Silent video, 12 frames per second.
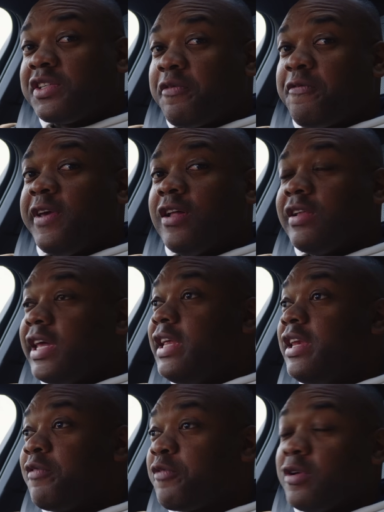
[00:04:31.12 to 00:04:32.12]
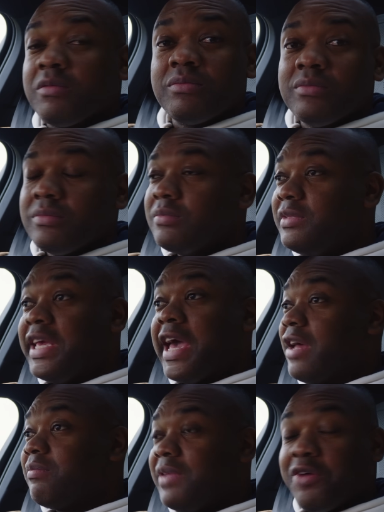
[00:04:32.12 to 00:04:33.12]
it feel any different?
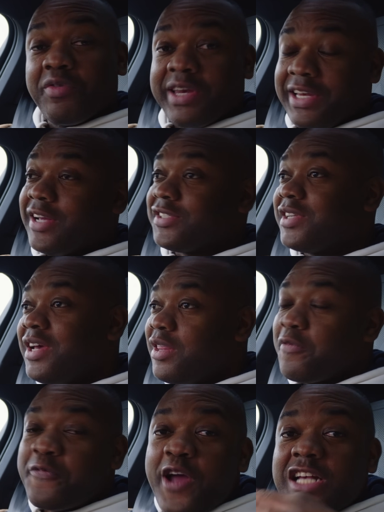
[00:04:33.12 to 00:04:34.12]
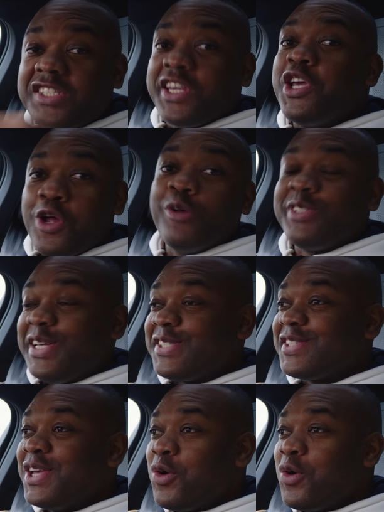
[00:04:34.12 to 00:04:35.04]
Yeah, it really does. The first thing you notice